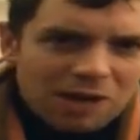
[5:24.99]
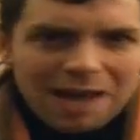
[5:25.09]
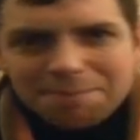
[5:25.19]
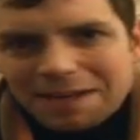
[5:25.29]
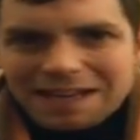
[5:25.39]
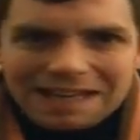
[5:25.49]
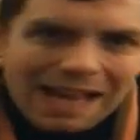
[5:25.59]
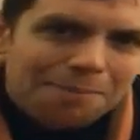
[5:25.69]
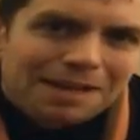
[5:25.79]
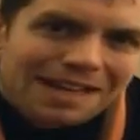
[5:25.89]
happy,
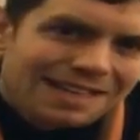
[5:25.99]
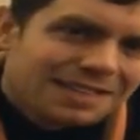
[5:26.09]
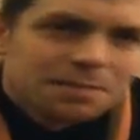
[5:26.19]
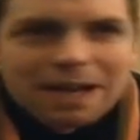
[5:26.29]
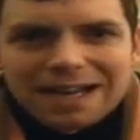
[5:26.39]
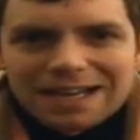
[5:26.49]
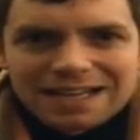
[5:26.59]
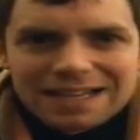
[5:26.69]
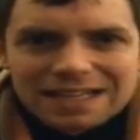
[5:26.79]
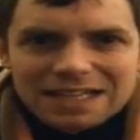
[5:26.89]
happy,
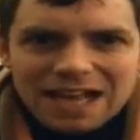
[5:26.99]
smiley,